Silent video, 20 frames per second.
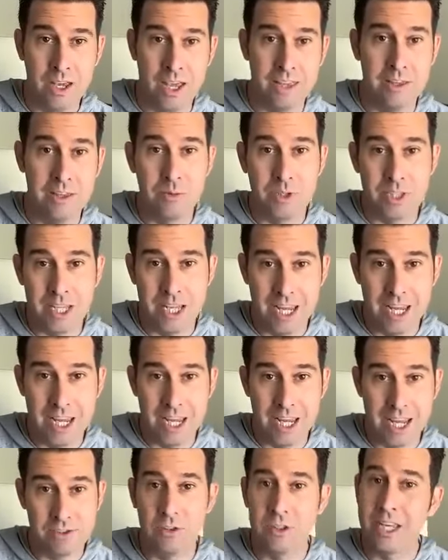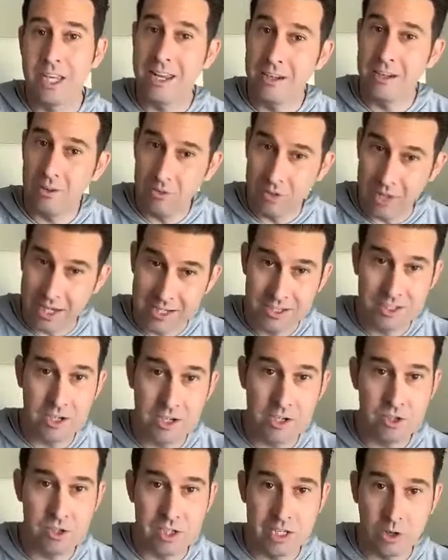And then when they answer, okay, no, like
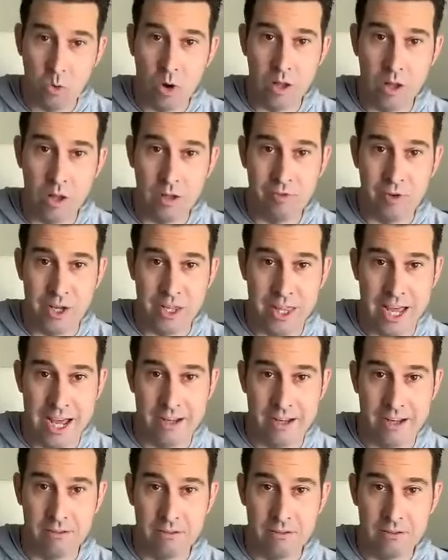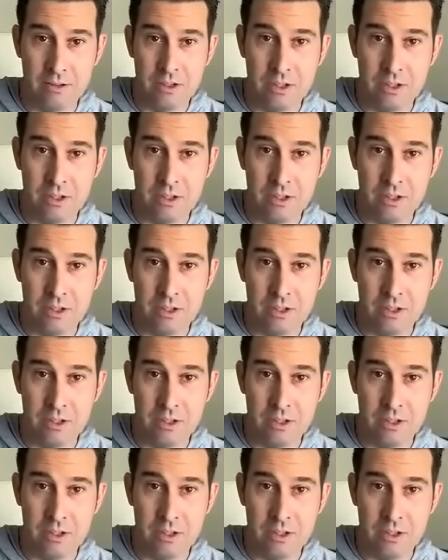seriously qualify that.